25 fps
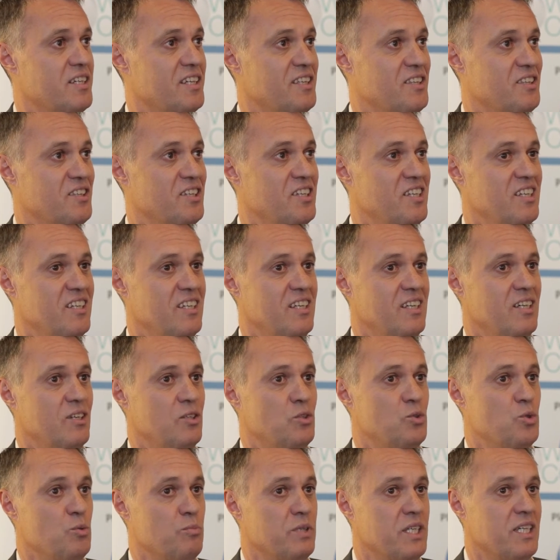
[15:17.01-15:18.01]
And
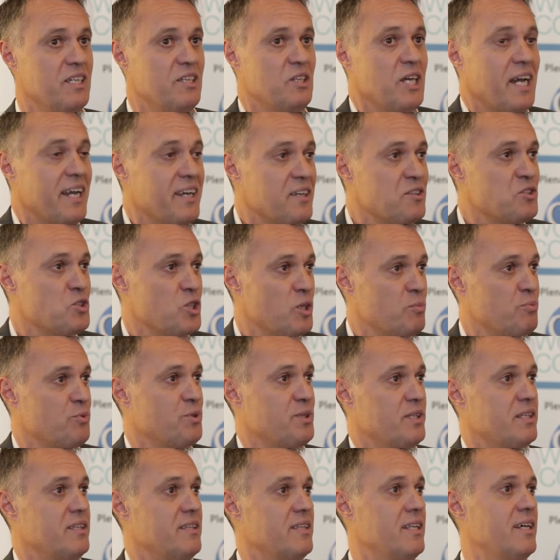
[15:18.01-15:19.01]
to me, I
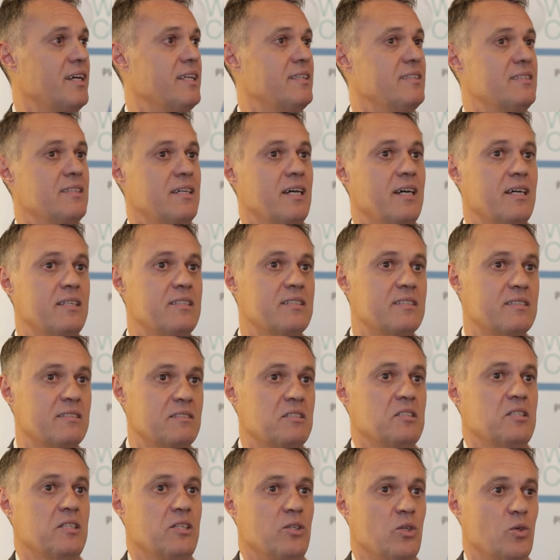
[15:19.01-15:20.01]
interpret that as,
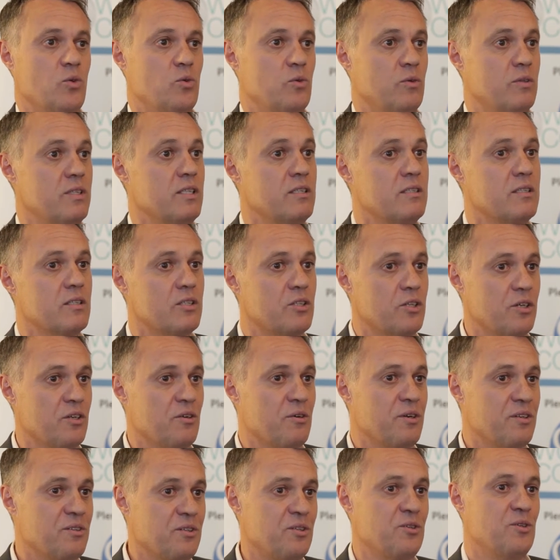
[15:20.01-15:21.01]
in the
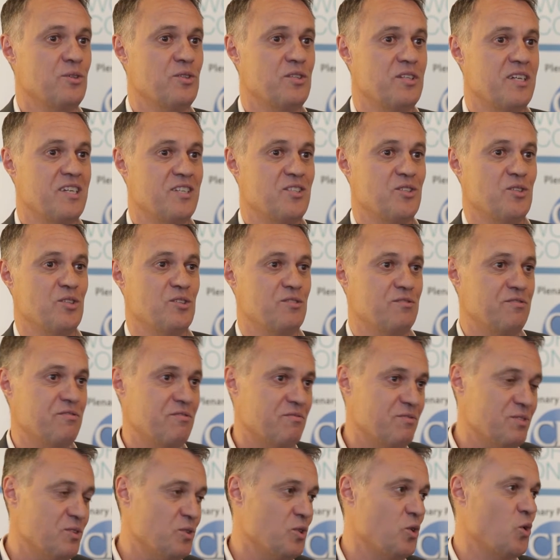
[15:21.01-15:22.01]
current context of,
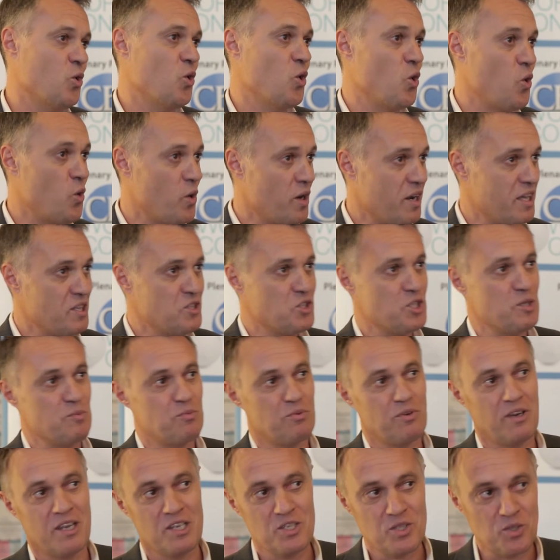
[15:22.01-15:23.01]
low LNG
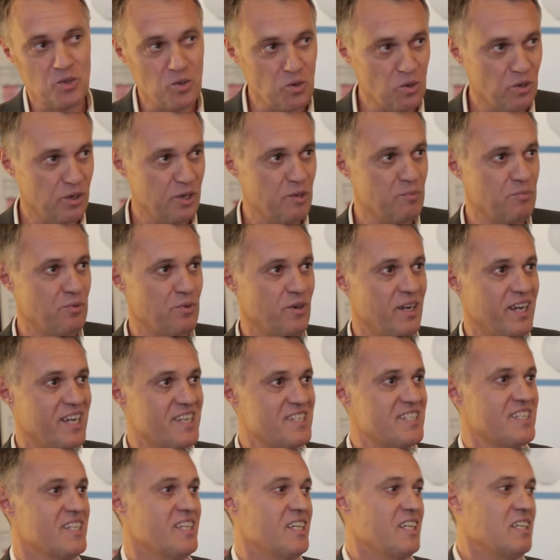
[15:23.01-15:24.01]
price, low oil
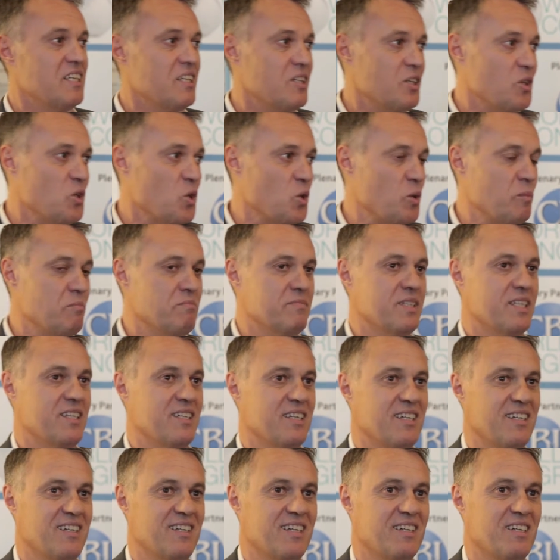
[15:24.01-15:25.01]
price,
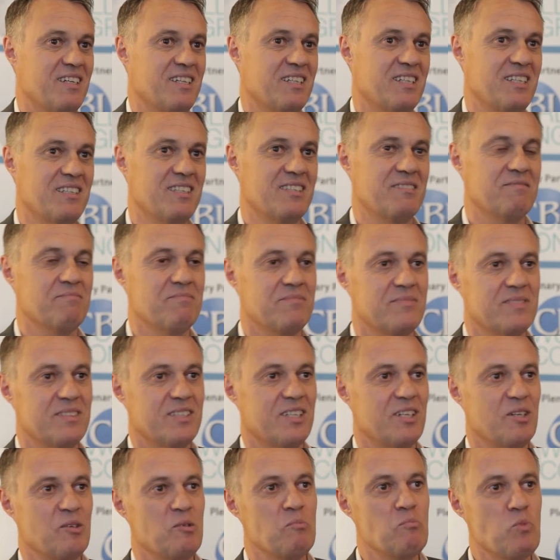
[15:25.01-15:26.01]

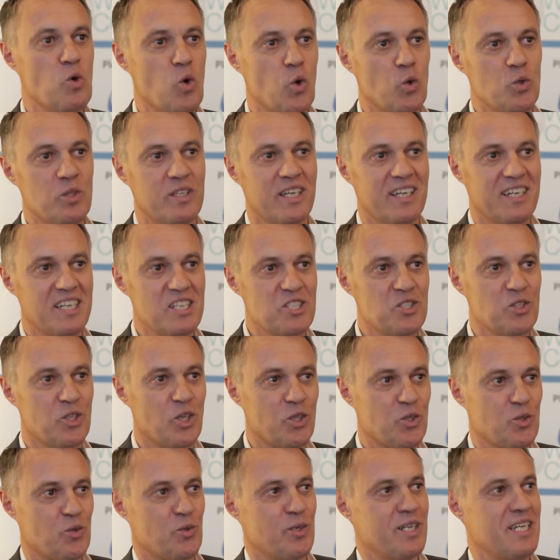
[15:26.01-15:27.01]
a mood that is
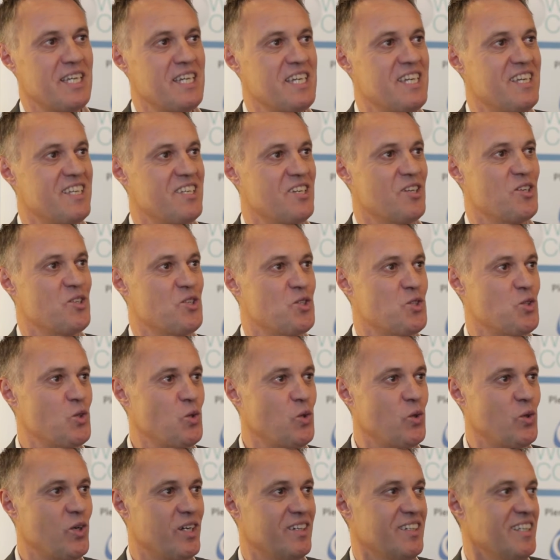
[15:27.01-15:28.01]
not really
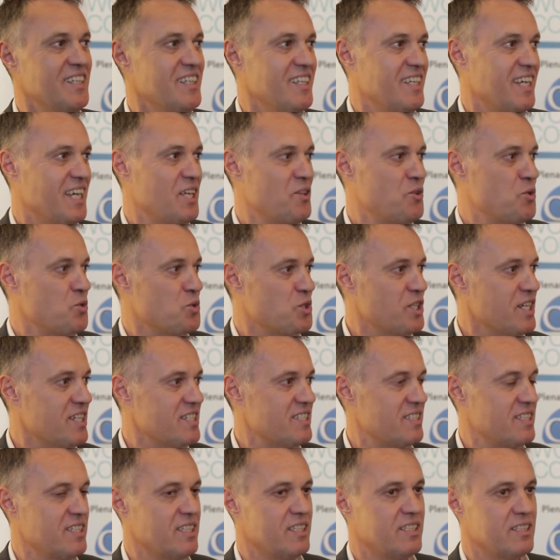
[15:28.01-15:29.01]
so
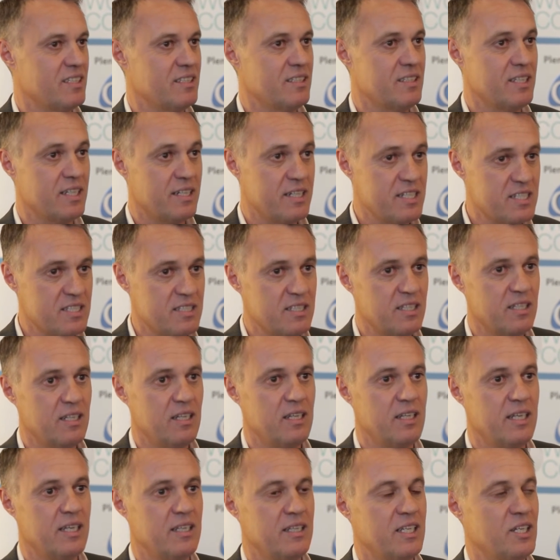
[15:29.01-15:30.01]
enthusiastic, there is
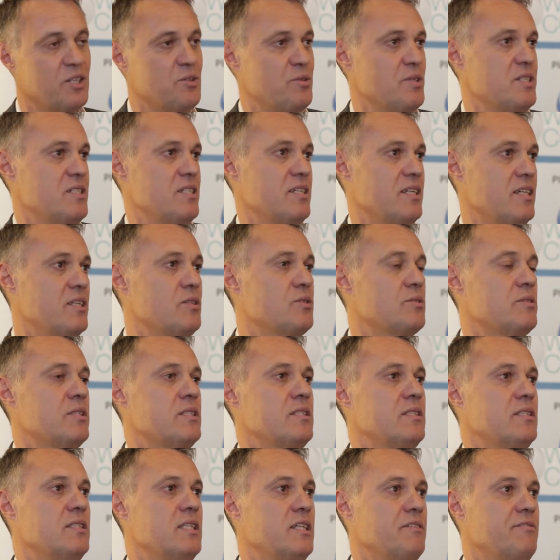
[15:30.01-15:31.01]
still an increasing
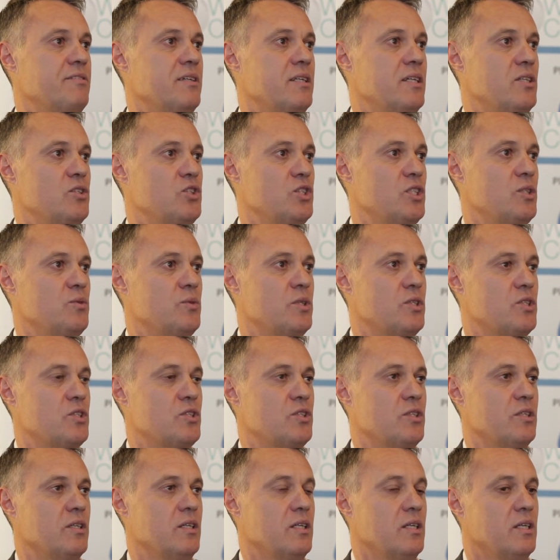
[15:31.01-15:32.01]
interest in FLNG,
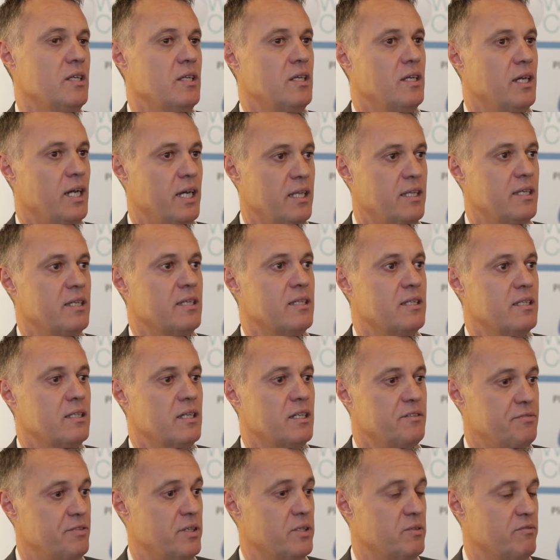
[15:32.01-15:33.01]
which I think
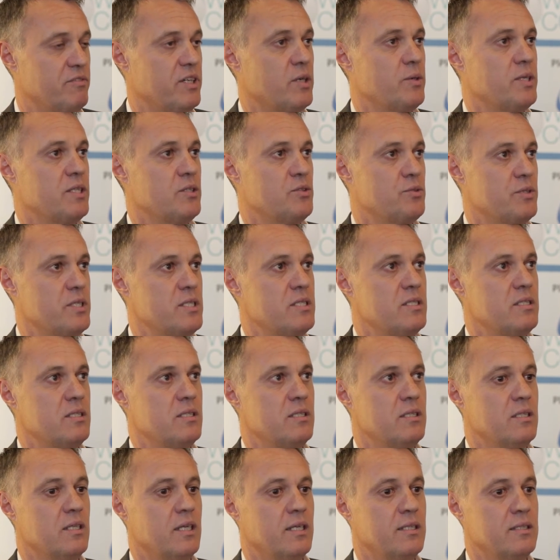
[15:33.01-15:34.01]
I found very
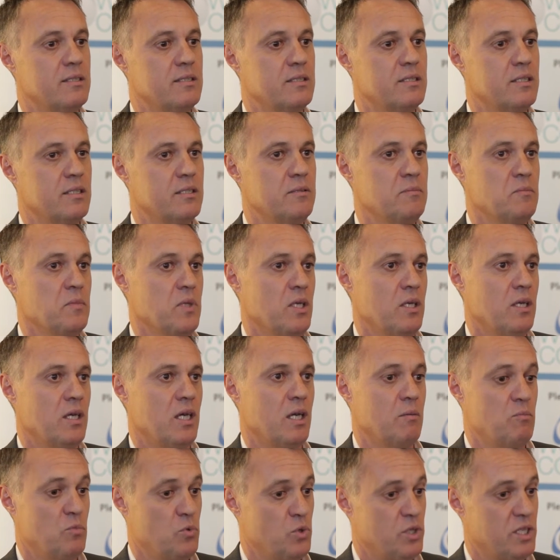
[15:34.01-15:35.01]
interesting, and
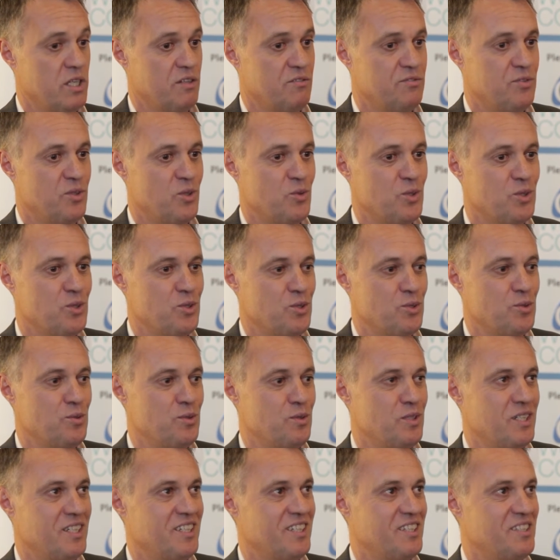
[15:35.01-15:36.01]
I'm looking forward
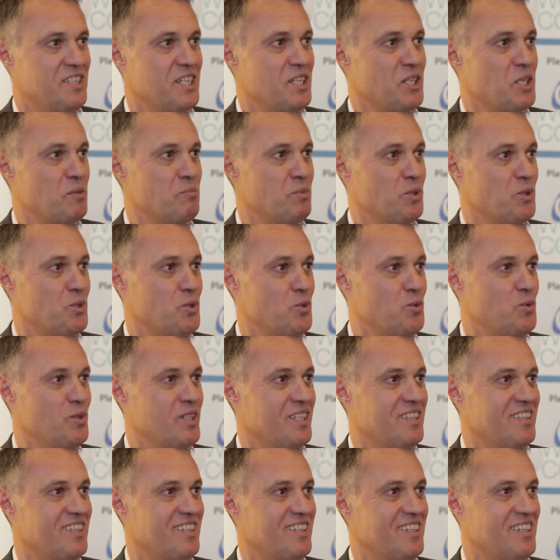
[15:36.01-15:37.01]
to day number 2
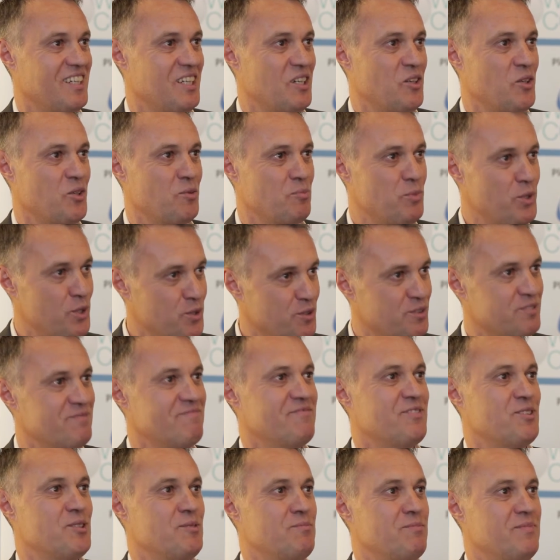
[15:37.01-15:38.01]
and learn more
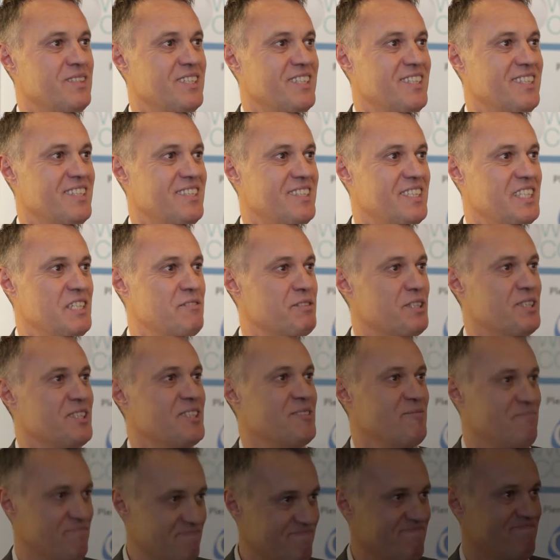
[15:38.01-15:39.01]
from the event.